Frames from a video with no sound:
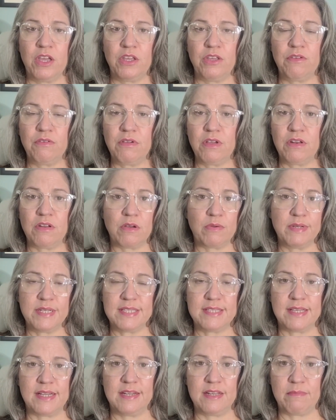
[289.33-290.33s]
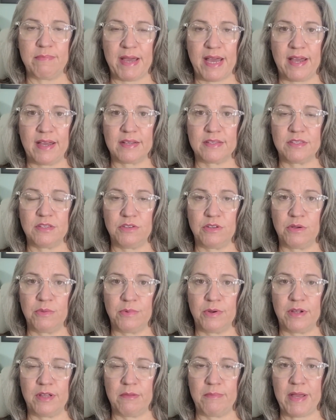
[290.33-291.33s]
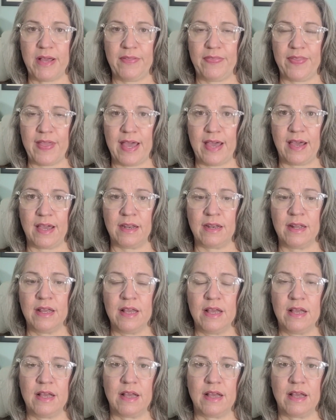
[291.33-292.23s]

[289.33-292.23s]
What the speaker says: you can always send it back. So don't worry about that.